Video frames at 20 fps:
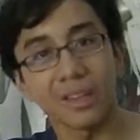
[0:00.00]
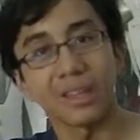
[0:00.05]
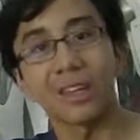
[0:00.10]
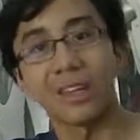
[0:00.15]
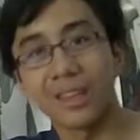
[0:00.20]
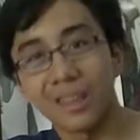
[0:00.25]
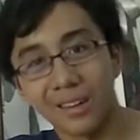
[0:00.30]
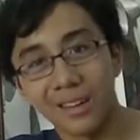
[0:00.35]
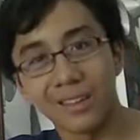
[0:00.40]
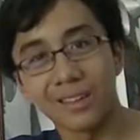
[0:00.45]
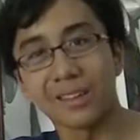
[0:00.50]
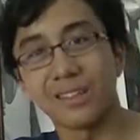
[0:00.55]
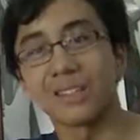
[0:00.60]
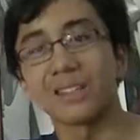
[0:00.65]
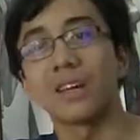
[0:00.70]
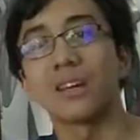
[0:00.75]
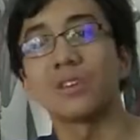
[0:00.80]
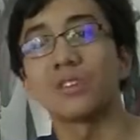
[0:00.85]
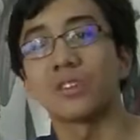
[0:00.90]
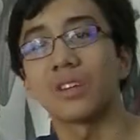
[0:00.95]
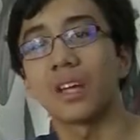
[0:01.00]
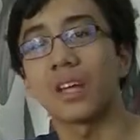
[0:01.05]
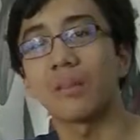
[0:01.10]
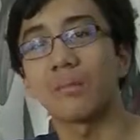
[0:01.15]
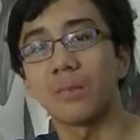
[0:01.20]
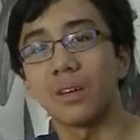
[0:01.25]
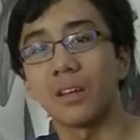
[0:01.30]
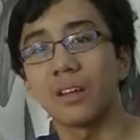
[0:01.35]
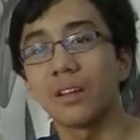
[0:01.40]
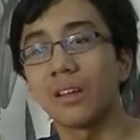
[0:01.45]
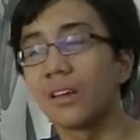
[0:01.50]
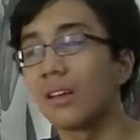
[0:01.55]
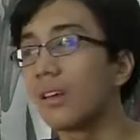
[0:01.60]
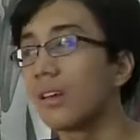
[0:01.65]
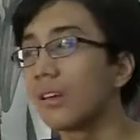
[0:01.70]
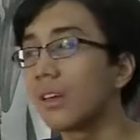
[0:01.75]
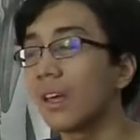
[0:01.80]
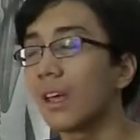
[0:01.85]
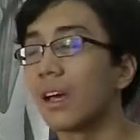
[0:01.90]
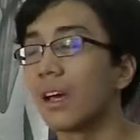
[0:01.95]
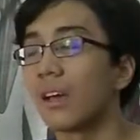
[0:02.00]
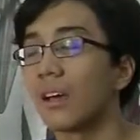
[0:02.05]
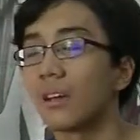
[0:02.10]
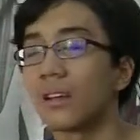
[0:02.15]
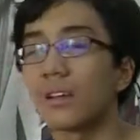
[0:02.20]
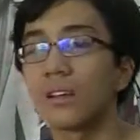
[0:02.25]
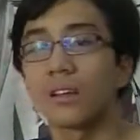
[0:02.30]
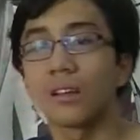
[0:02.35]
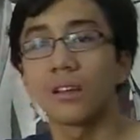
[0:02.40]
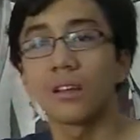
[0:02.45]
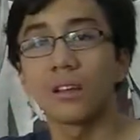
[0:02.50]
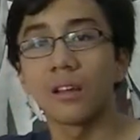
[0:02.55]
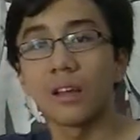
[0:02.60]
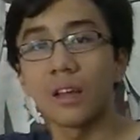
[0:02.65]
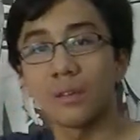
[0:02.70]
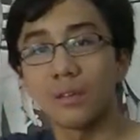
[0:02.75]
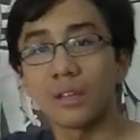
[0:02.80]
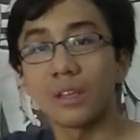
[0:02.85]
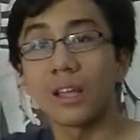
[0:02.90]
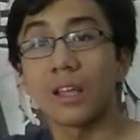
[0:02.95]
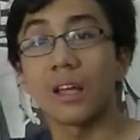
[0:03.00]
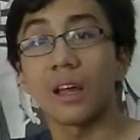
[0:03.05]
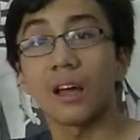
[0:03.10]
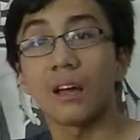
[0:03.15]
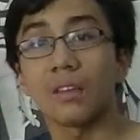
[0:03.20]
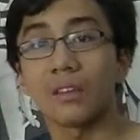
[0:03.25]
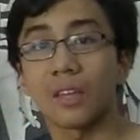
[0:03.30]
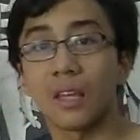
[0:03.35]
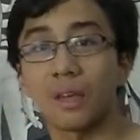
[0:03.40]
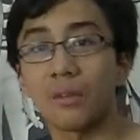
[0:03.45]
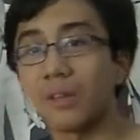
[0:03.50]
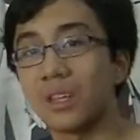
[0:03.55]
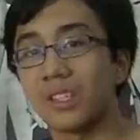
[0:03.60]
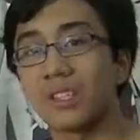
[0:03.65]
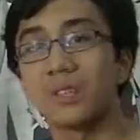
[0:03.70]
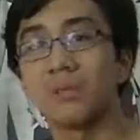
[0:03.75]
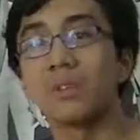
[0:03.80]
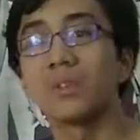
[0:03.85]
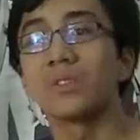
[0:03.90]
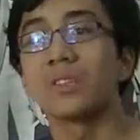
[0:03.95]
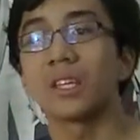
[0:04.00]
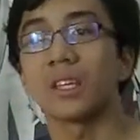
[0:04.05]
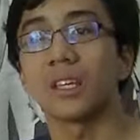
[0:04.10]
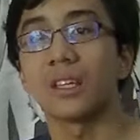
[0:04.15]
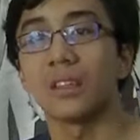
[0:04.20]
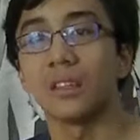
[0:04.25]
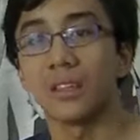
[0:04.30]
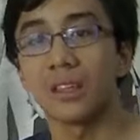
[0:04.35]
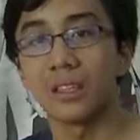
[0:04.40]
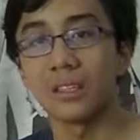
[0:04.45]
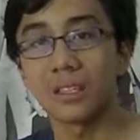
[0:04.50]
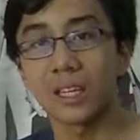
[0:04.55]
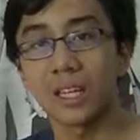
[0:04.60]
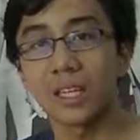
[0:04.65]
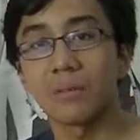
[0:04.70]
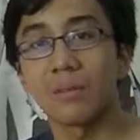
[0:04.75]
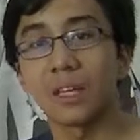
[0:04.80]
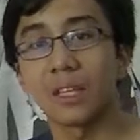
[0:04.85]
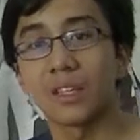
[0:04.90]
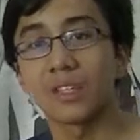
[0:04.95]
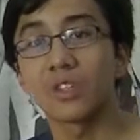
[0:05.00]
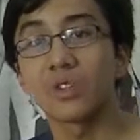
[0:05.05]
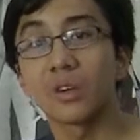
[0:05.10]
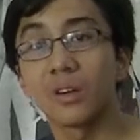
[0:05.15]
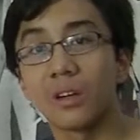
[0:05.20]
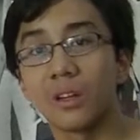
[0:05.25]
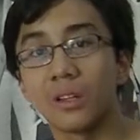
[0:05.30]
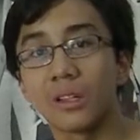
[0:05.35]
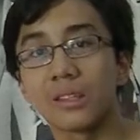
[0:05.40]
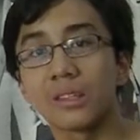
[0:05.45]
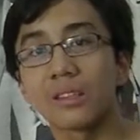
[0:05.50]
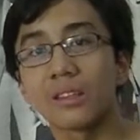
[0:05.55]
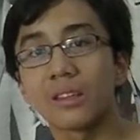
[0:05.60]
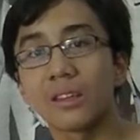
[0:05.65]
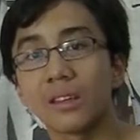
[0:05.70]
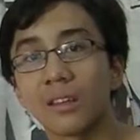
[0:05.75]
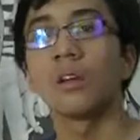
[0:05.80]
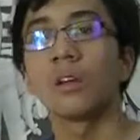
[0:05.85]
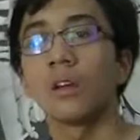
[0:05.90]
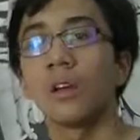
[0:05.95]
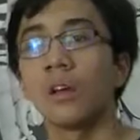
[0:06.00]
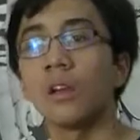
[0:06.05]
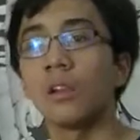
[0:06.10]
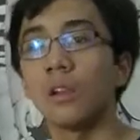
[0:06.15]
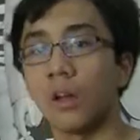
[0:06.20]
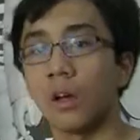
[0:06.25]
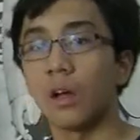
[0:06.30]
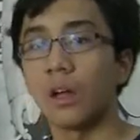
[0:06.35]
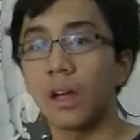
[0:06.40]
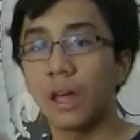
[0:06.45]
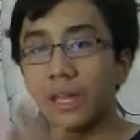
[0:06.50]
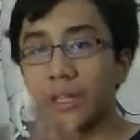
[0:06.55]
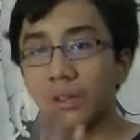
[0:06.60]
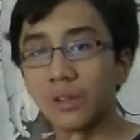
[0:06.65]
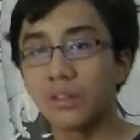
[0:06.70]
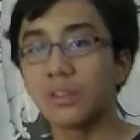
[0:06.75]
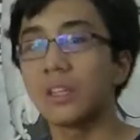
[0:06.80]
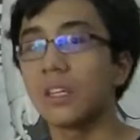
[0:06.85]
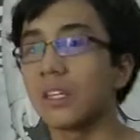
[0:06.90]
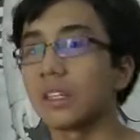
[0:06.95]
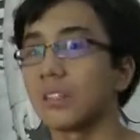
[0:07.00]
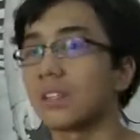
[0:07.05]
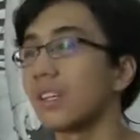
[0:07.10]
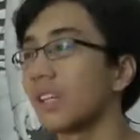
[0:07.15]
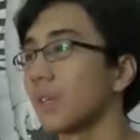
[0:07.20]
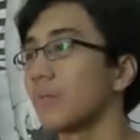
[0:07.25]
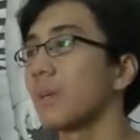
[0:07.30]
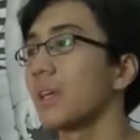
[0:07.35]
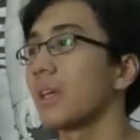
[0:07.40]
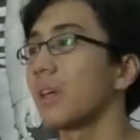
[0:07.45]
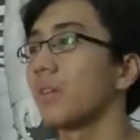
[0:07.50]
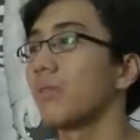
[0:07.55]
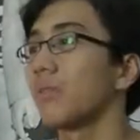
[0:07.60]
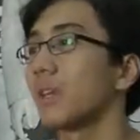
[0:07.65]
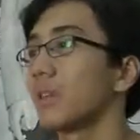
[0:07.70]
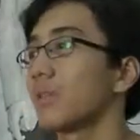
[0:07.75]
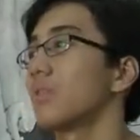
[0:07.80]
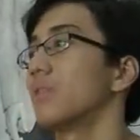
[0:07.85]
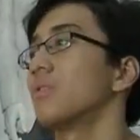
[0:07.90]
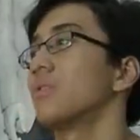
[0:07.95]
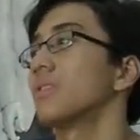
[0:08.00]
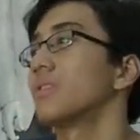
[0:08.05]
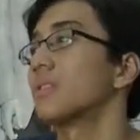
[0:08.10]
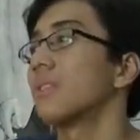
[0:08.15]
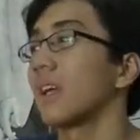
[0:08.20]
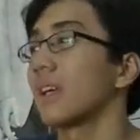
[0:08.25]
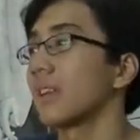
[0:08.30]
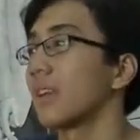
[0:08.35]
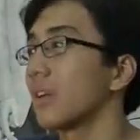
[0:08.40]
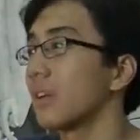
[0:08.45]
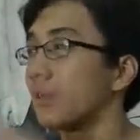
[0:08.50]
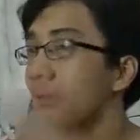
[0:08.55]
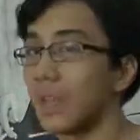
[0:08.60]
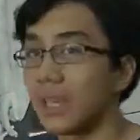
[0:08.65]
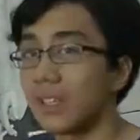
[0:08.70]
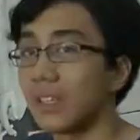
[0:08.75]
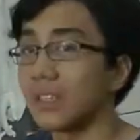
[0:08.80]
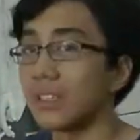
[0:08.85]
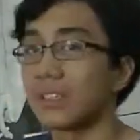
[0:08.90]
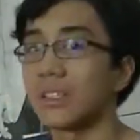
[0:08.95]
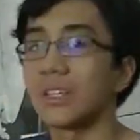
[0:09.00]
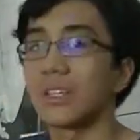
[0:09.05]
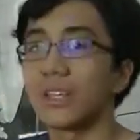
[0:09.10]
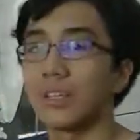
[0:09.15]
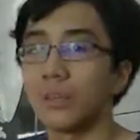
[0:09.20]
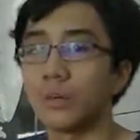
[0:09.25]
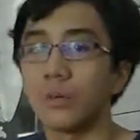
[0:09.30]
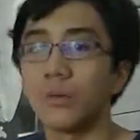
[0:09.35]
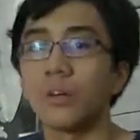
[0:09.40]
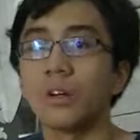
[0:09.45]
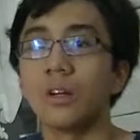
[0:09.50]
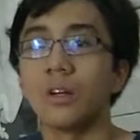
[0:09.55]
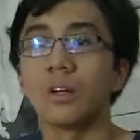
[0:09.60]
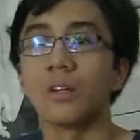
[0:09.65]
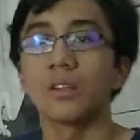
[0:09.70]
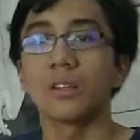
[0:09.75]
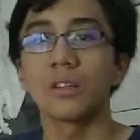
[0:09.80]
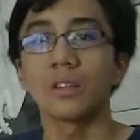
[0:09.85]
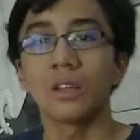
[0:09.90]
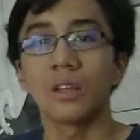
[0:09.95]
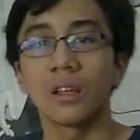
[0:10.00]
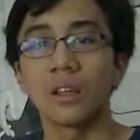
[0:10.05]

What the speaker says: Hear the soundtrack. But yeah, I really like how they arranged the music in these animated shorts. Look, I don't think Sonic Mania Adventures is like the greatest thing in the world.